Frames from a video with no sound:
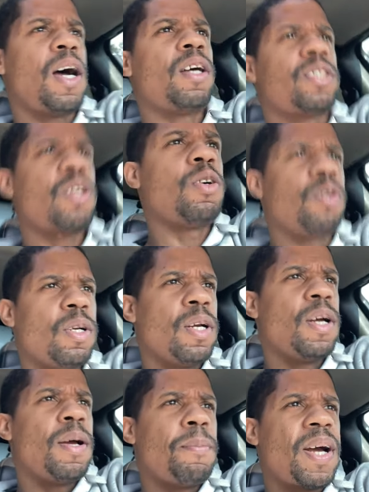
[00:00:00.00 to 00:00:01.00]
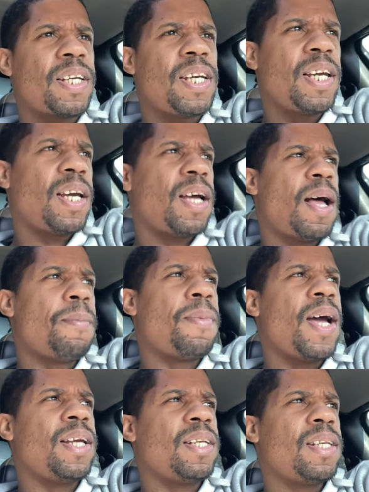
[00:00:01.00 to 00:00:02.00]
Also, my Kia, I
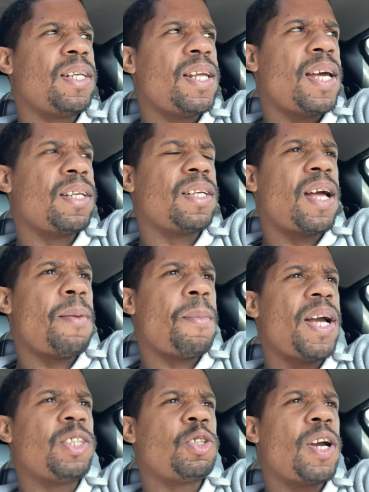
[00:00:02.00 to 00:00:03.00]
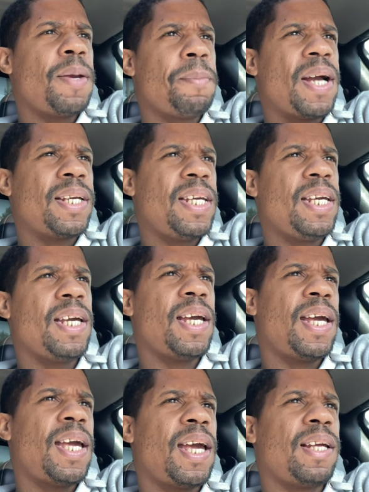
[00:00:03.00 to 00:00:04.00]
might trade my Kia
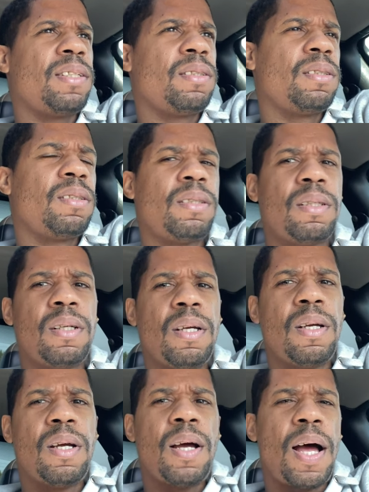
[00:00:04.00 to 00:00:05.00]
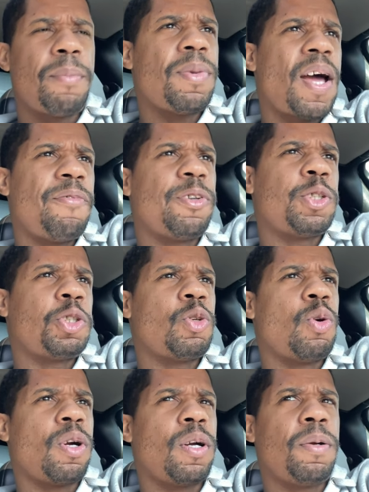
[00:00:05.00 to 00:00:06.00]
in. I'm not for
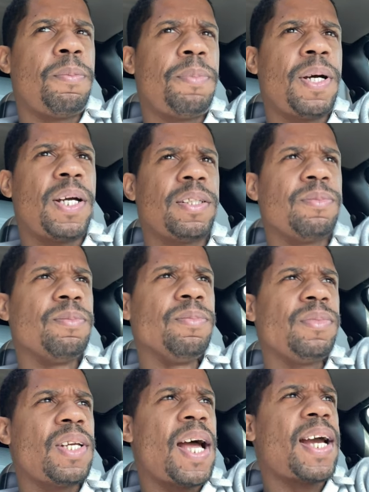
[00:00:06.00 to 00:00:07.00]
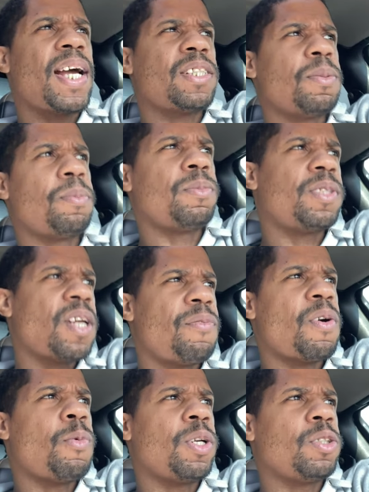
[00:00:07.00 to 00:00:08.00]
sure, but I got some stuff
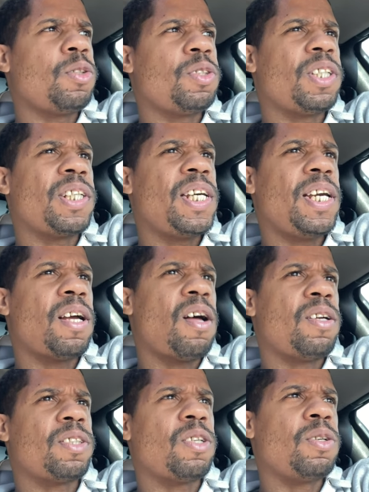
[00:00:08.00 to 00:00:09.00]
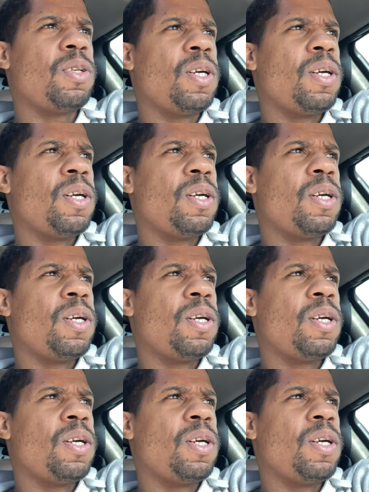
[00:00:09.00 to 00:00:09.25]
I want to do to the Kia also.